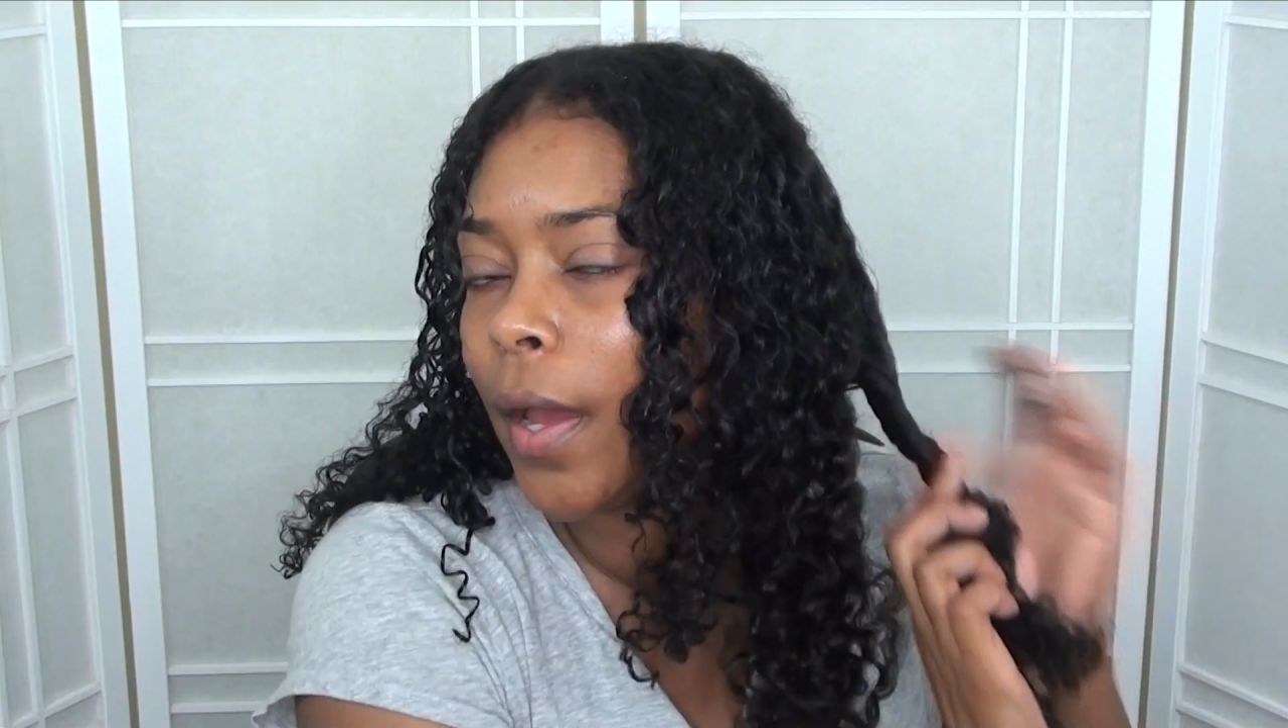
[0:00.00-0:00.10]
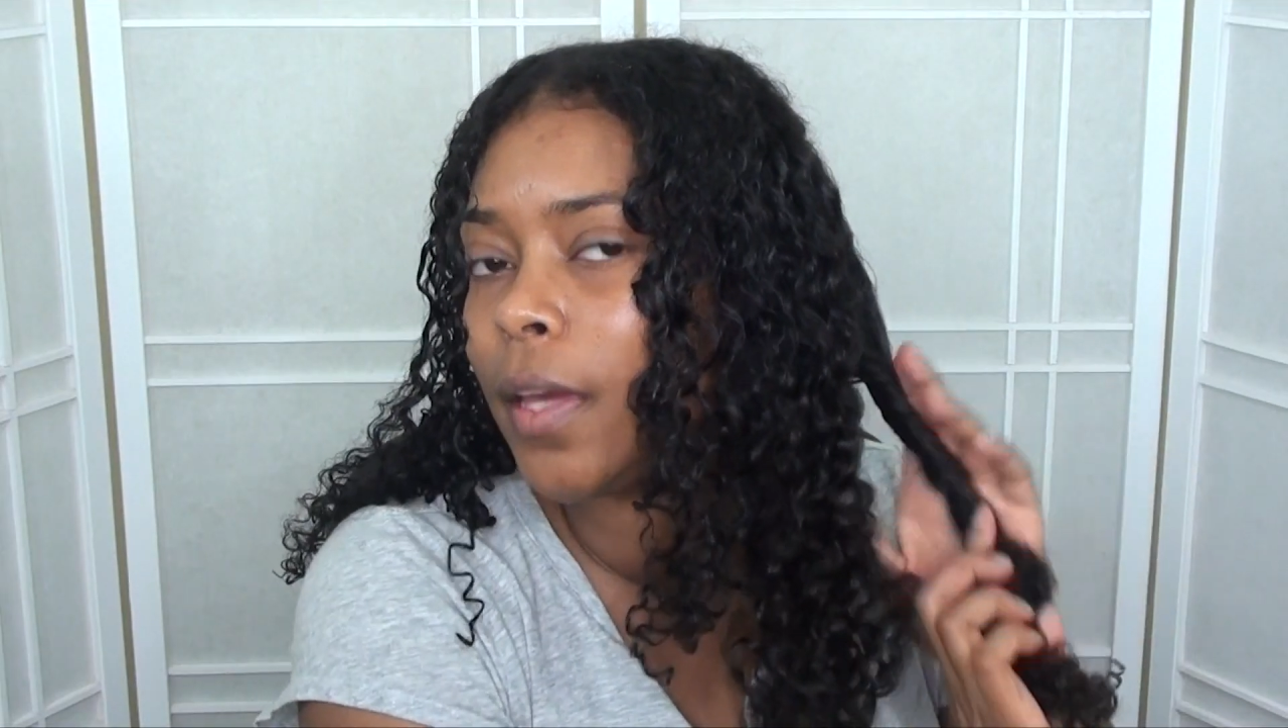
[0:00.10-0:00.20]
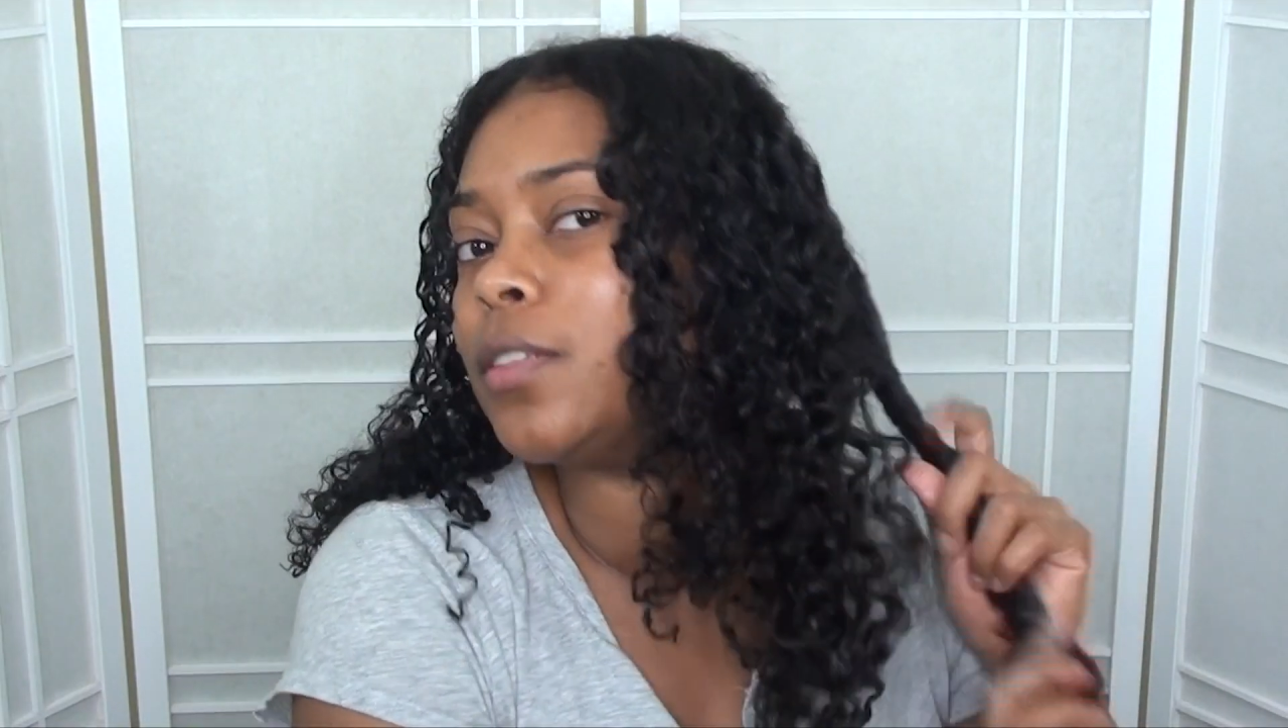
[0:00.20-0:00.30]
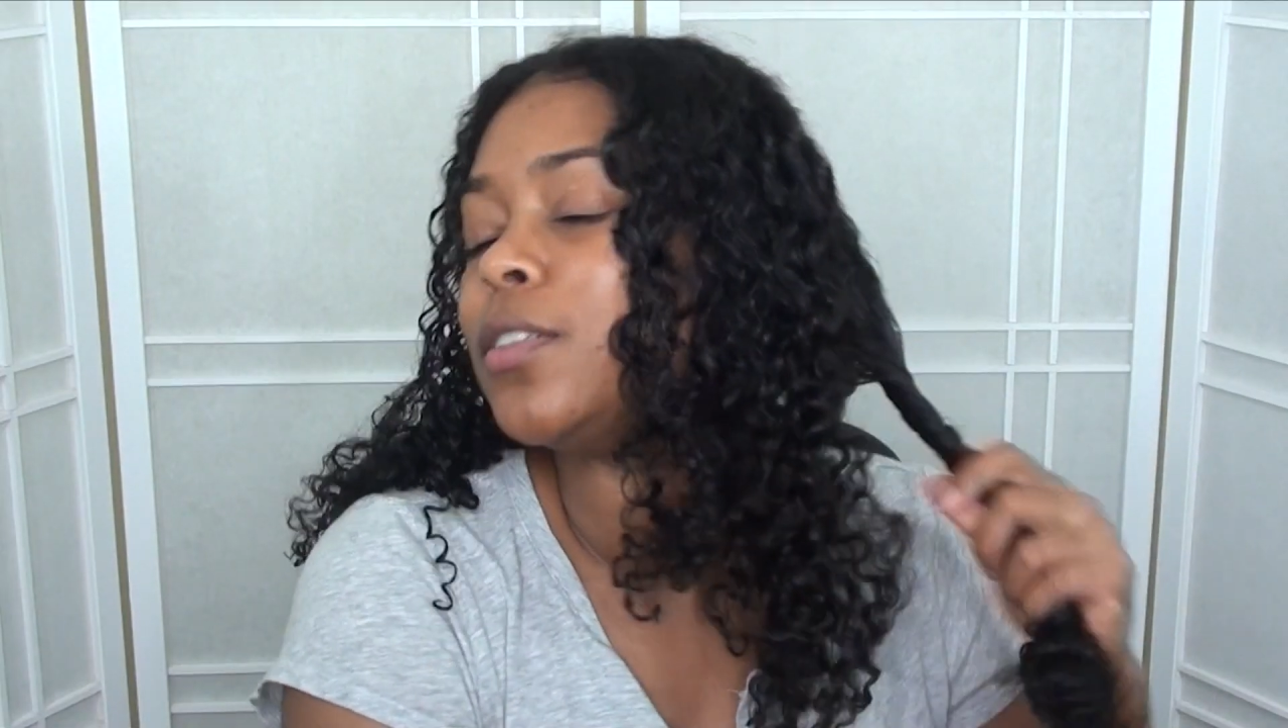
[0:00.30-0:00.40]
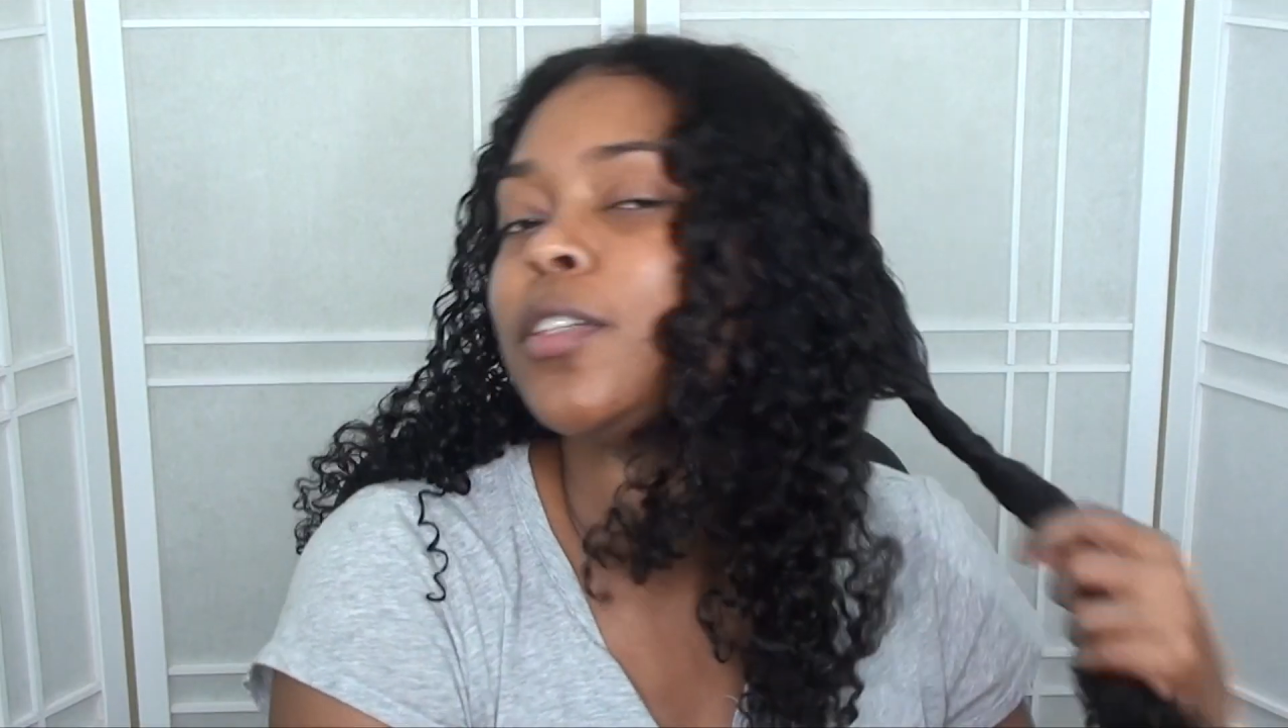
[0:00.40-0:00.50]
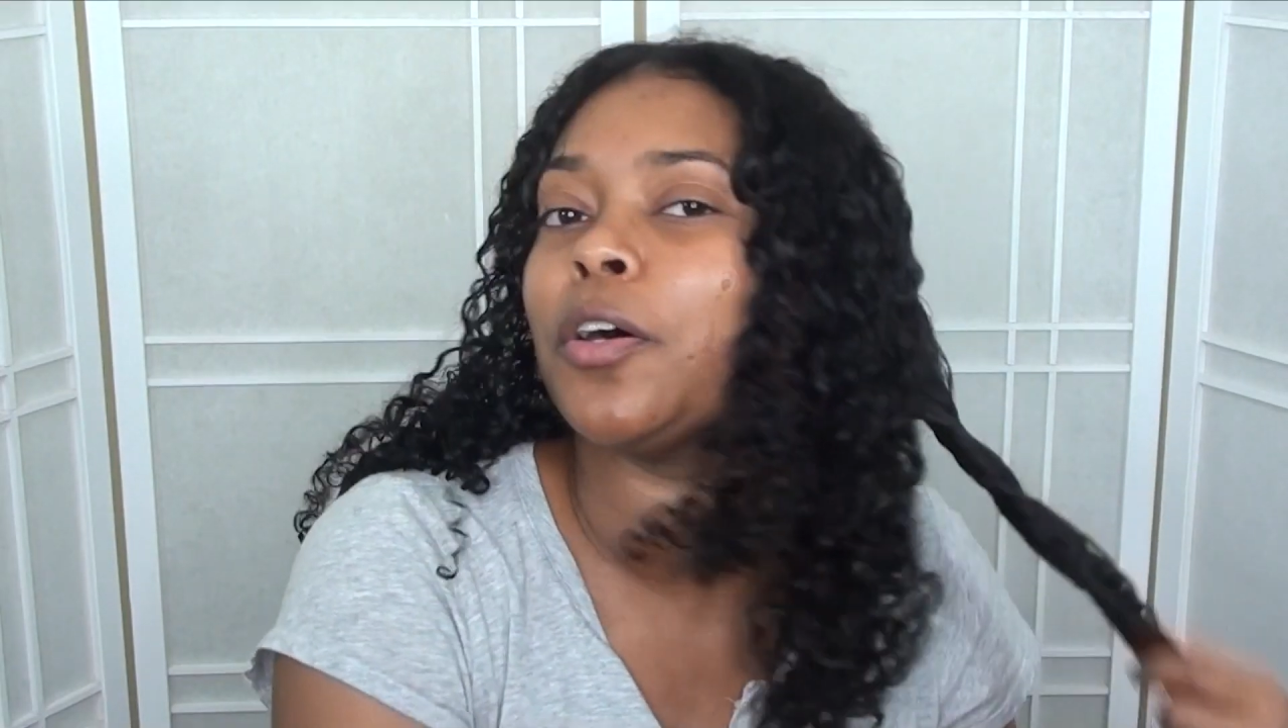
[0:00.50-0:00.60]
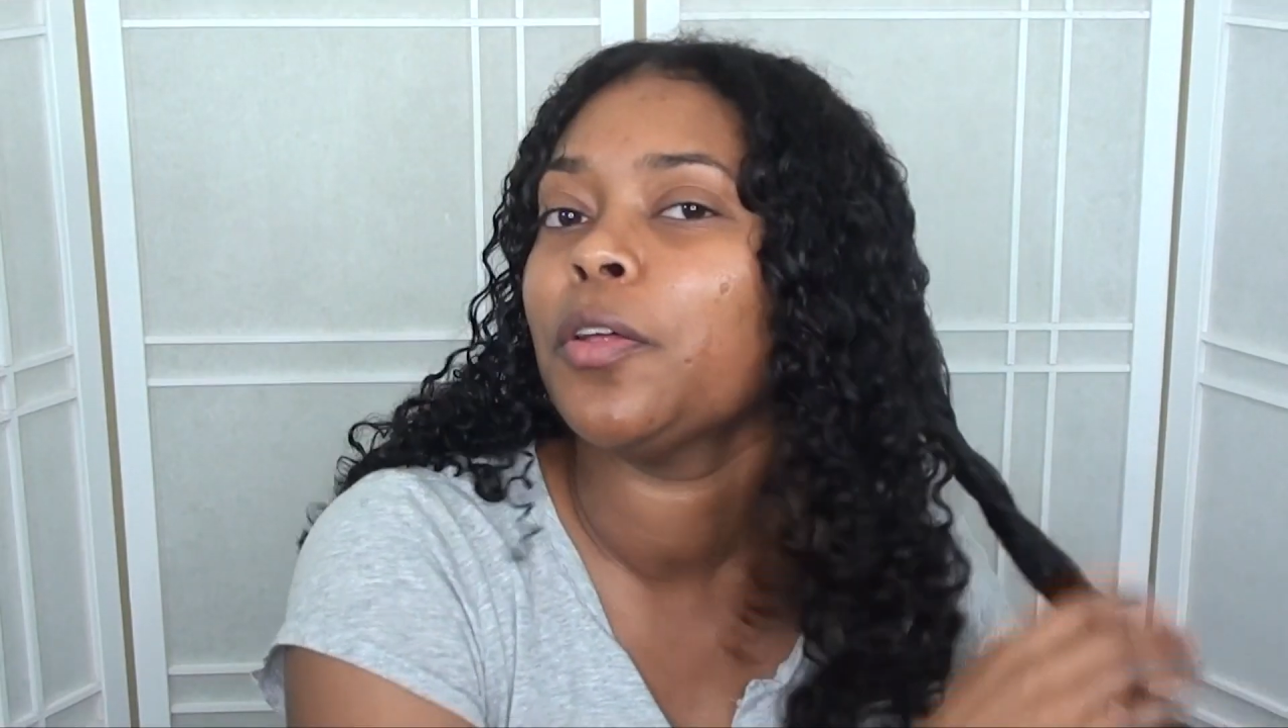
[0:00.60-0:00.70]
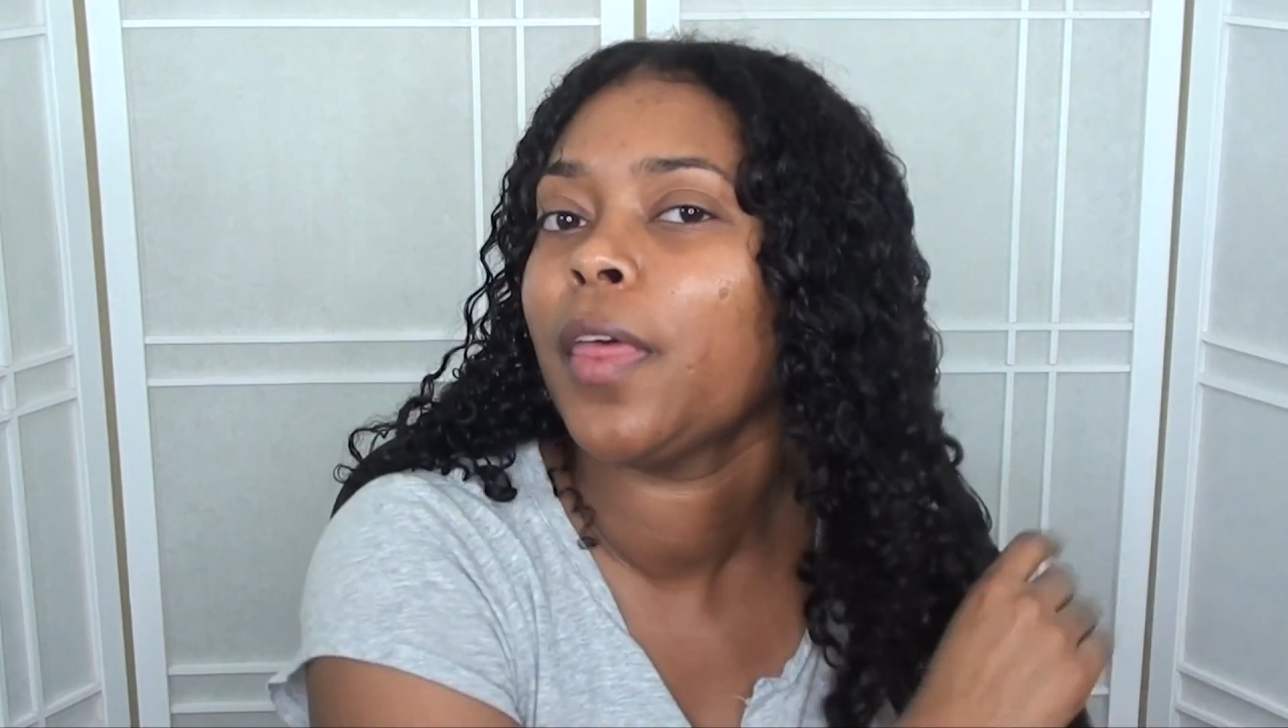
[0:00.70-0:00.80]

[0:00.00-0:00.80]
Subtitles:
Alright, so